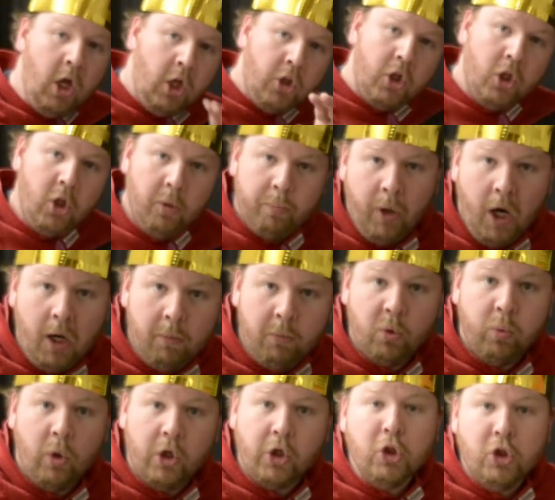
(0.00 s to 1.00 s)
The other problem with
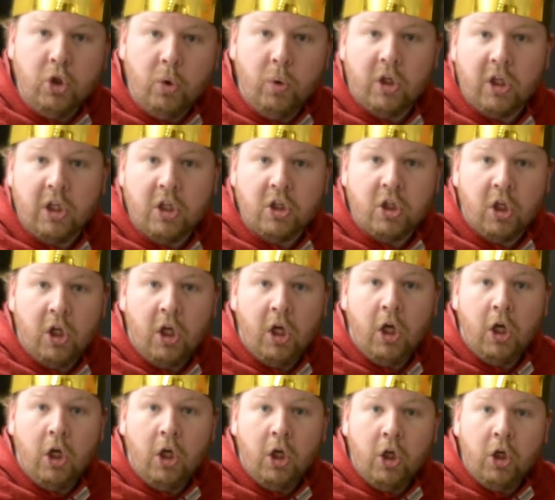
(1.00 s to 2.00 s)
what you're doing is
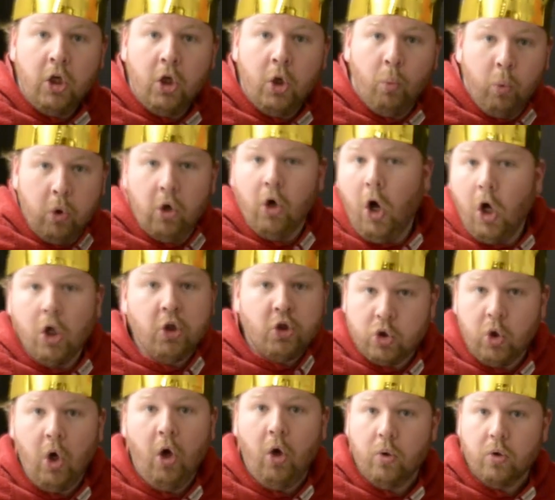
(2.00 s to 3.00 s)
we're all
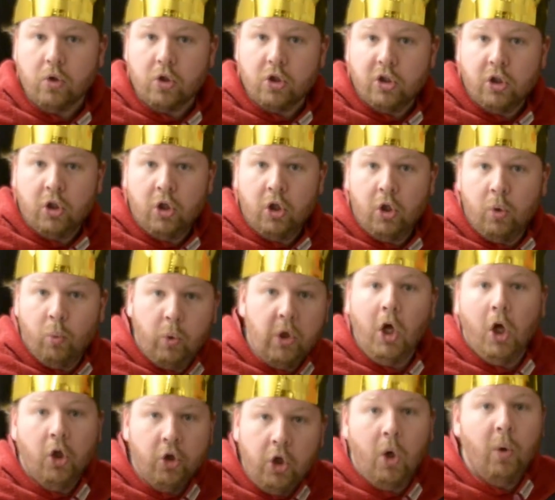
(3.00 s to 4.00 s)
trolls. We
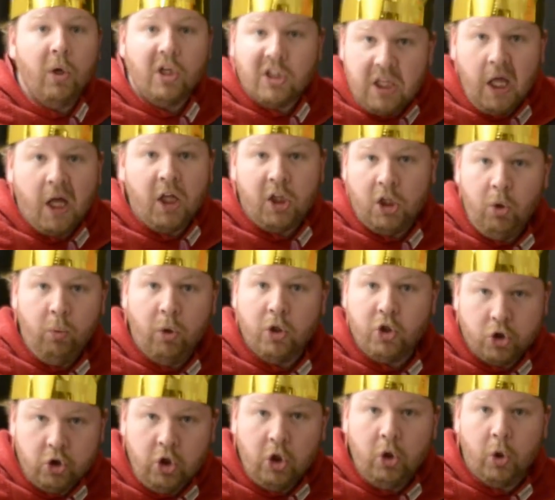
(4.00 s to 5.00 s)
all know exactly what
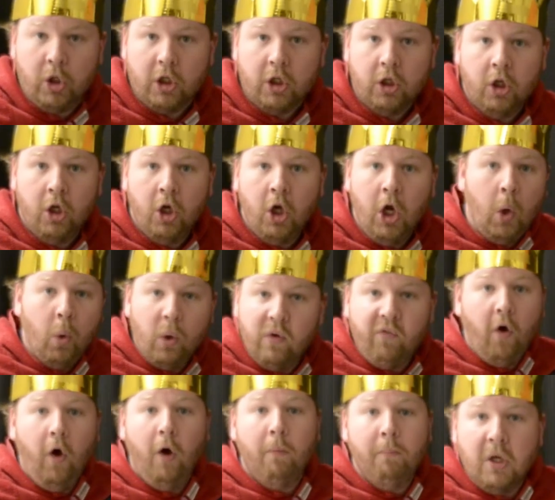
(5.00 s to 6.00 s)
you're doing. We've
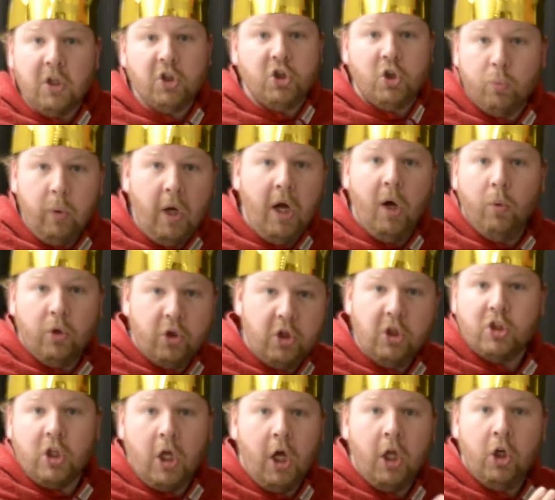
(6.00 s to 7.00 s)
all messed around with
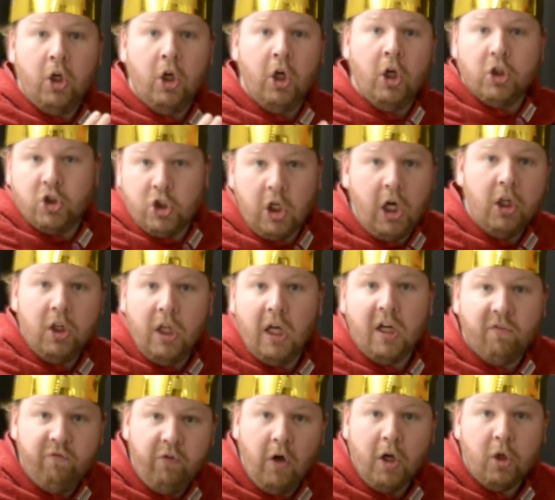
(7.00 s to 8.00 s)
this kind of childlike
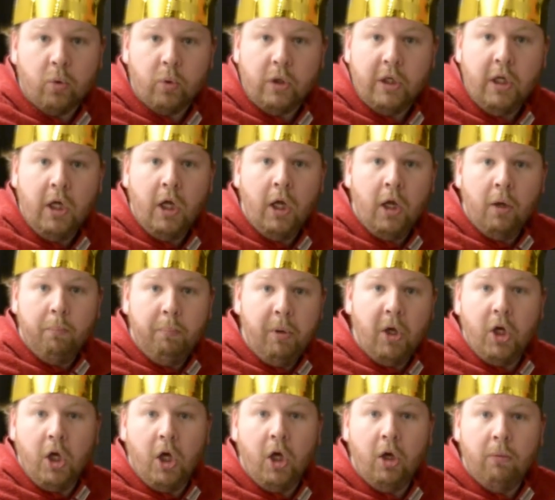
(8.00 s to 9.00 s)
fuckery, but